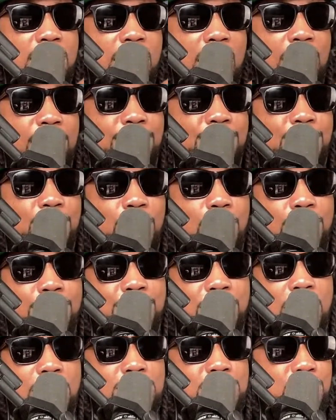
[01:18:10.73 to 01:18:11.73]
They like four
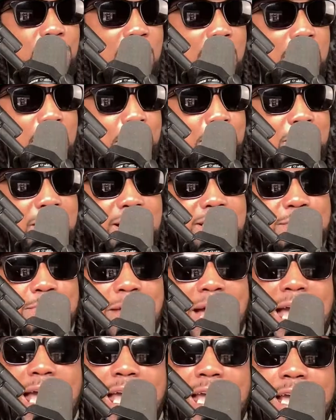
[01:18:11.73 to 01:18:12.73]
first round picks.
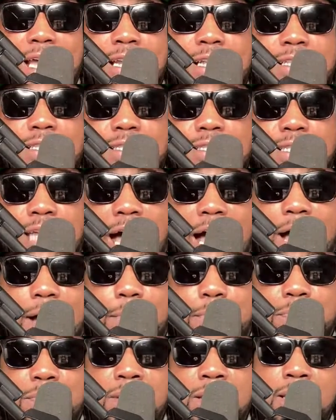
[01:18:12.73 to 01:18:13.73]
My hand will stop.